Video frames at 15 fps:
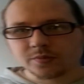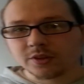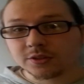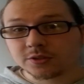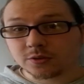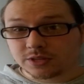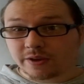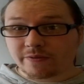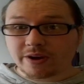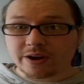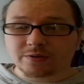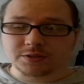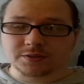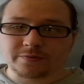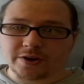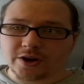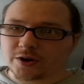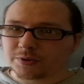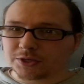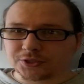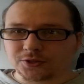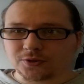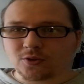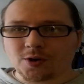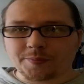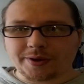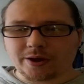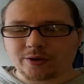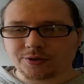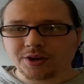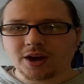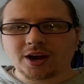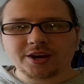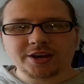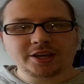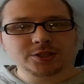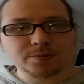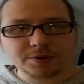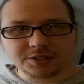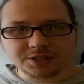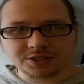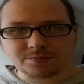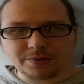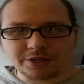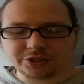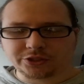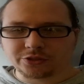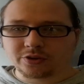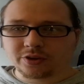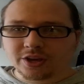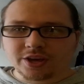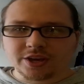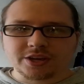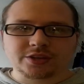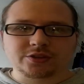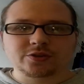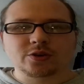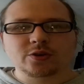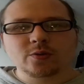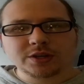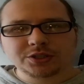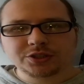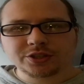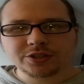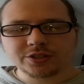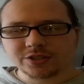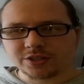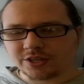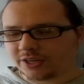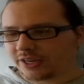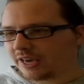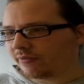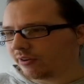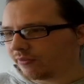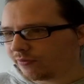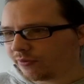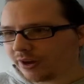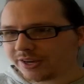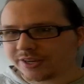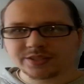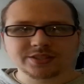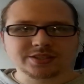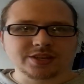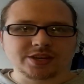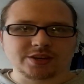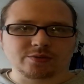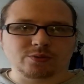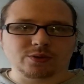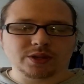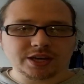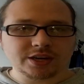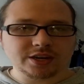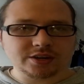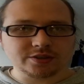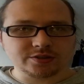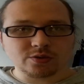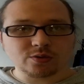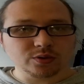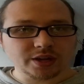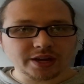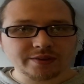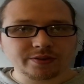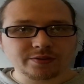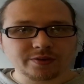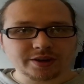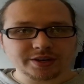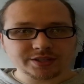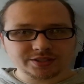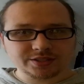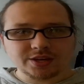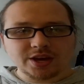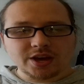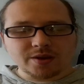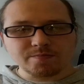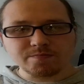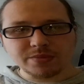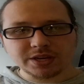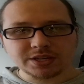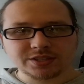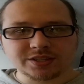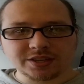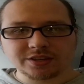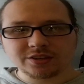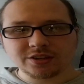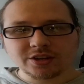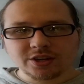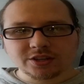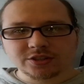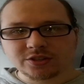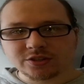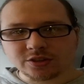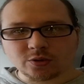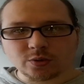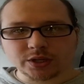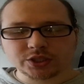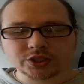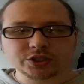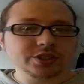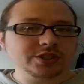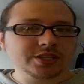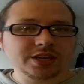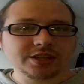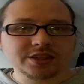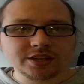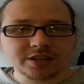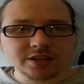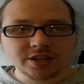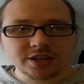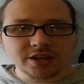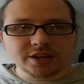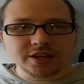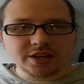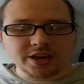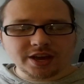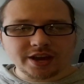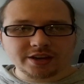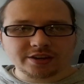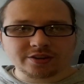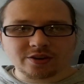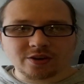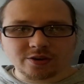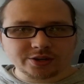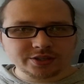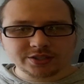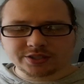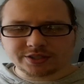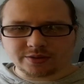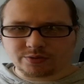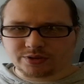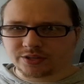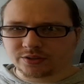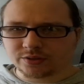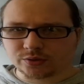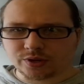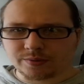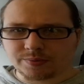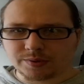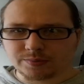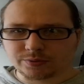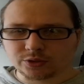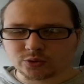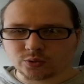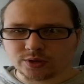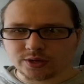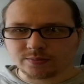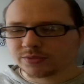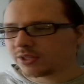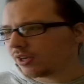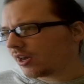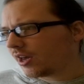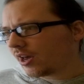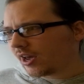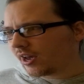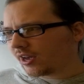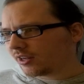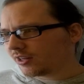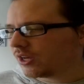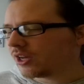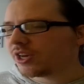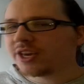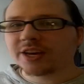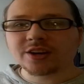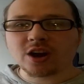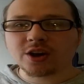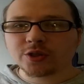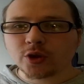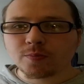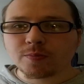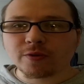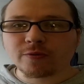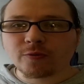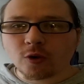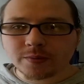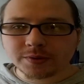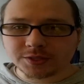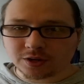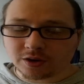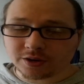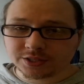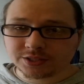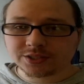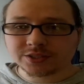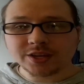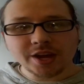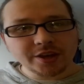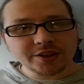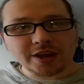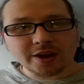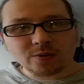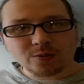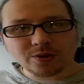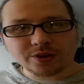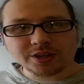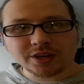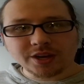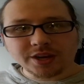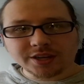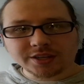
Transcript: So Ze Frank was very much so about audience participation. He took questions, he gave advice, he related his own life advice mixed in to the questions, and then he had an artist that would illustrate people's dreams, and he had other performance artists that would